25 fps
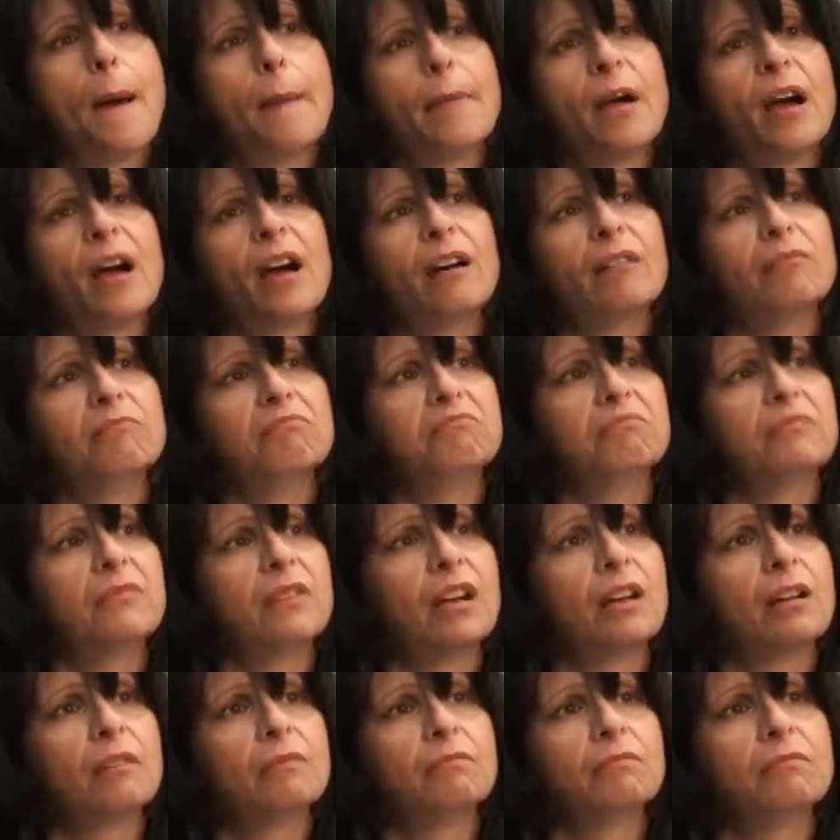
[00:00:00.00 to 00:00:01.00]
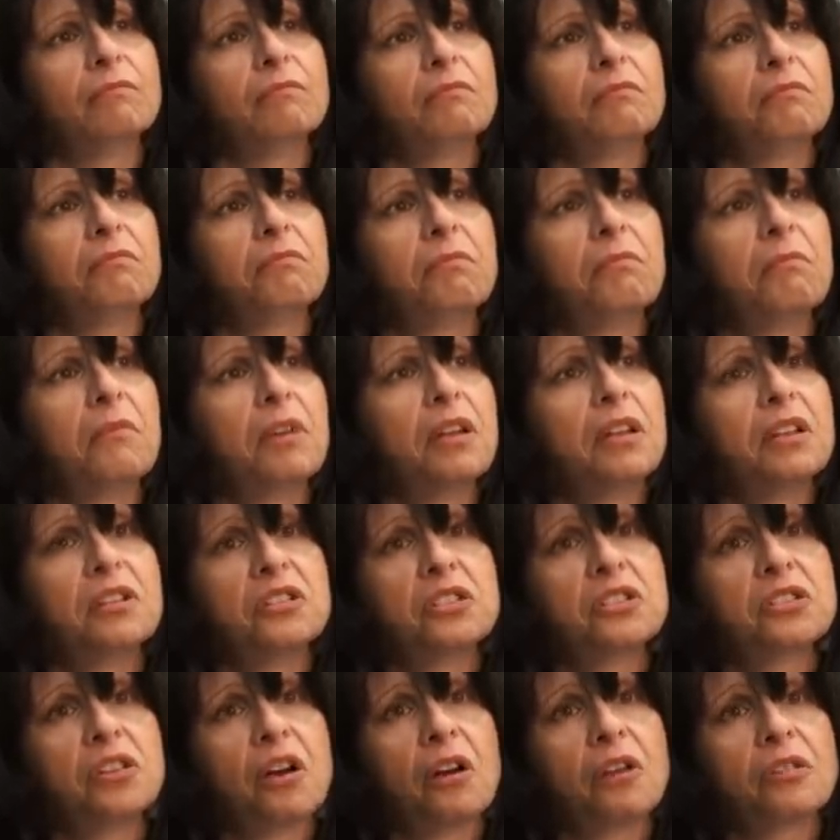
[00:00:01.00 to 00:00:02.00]
um,
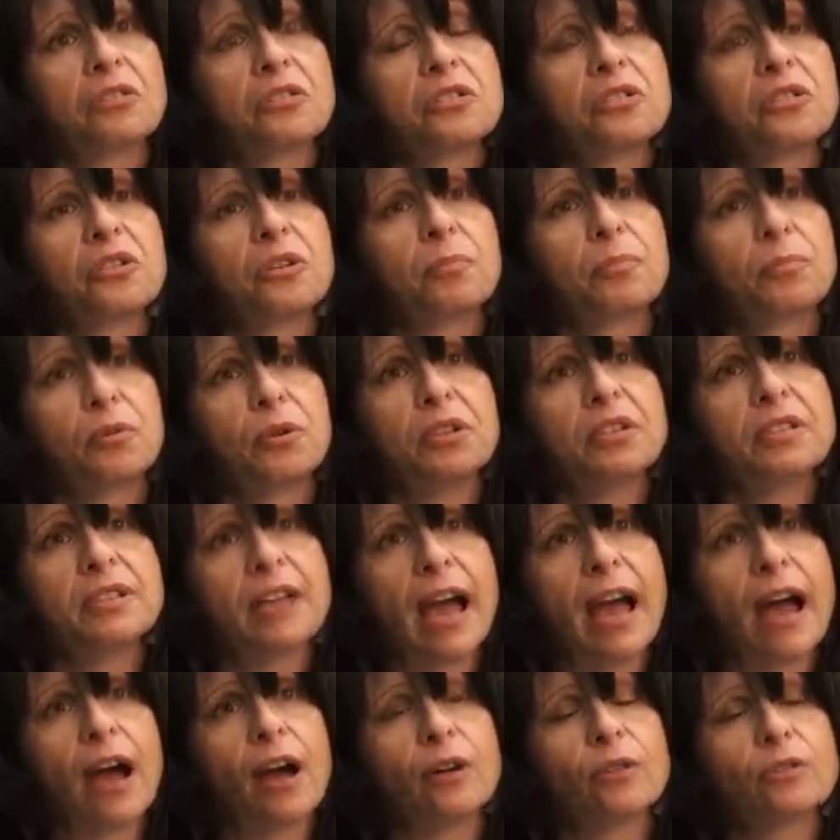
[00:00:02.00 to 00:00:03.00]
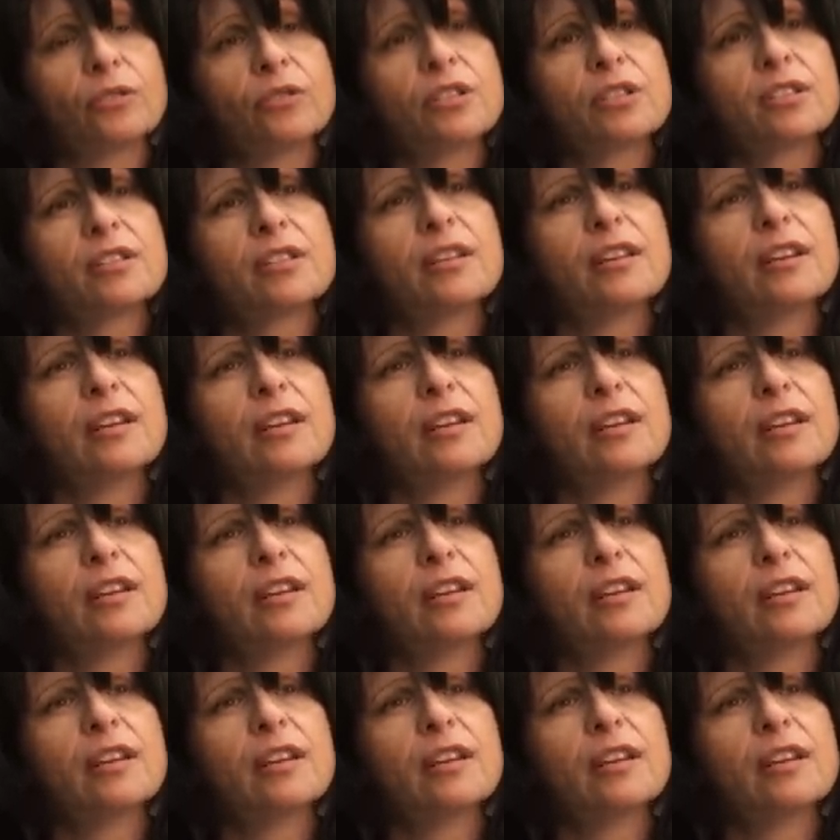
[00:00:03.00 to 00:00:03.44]
insults or put downs.